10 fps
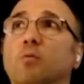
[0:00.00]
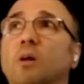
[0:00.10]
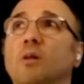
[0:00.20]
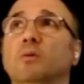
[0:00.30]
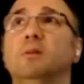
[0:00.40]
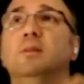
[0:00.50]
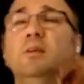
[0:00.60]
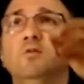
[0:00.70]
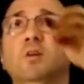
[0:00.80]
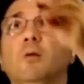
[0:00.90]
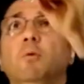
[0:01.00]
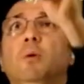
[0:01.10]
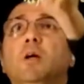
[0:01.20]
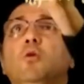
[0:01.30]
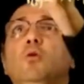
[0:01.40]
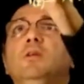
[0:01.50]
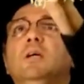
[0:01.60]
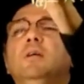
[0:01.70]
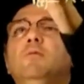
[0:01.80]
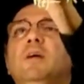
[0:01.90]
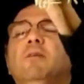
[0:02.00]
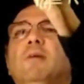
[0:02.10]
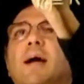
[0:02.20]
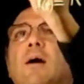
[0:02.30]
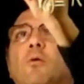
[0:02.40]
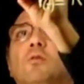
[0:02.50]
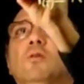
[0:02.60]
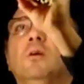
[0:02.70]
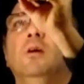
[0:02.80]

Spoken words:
as well. This time we want to go the other way around,